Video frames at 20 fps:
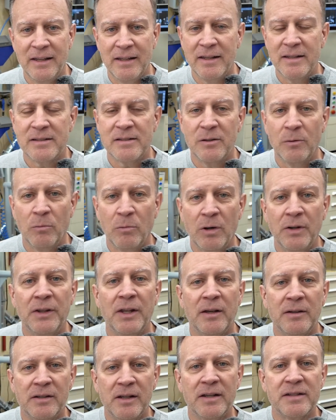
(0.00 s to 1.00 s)
is the one
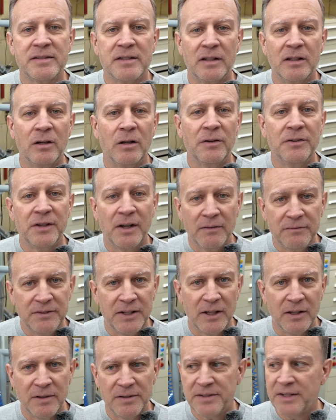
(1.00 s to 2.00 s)
that does the little
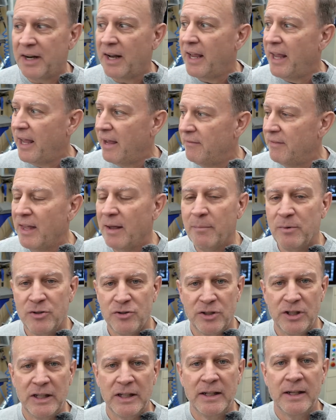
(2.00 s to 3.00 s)
dovetails that I have that
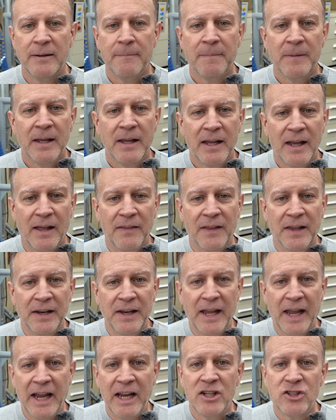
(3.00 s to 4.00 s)
machine. And then